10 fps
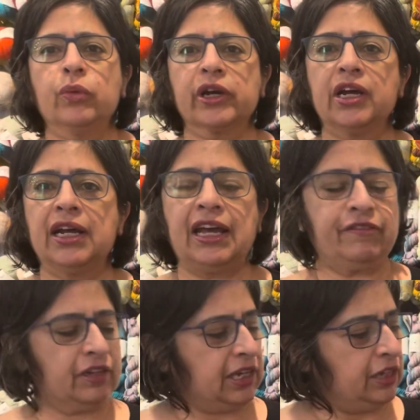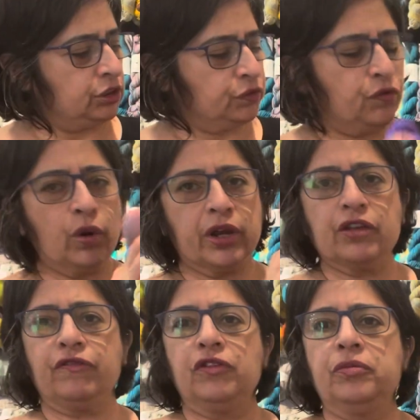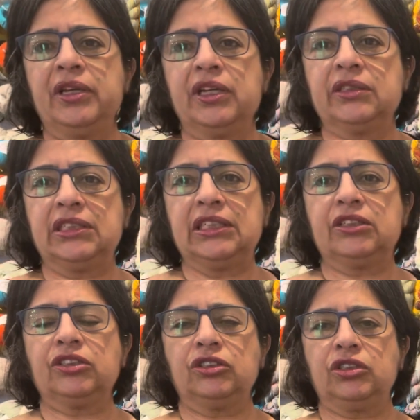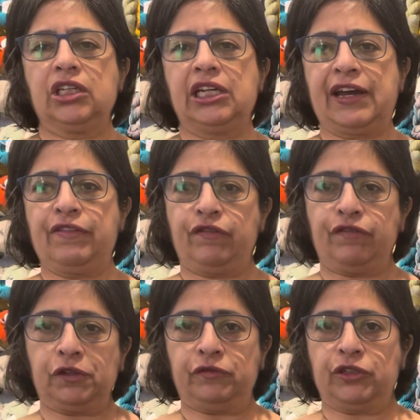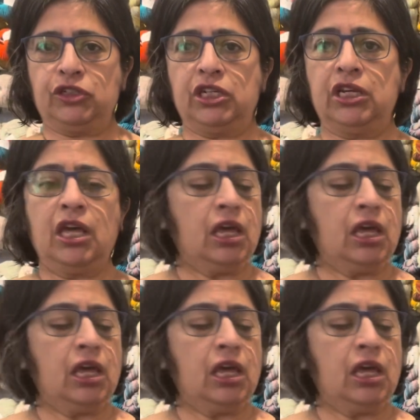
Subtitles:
we're going to have kits for the full meal deal, so you could have the full version.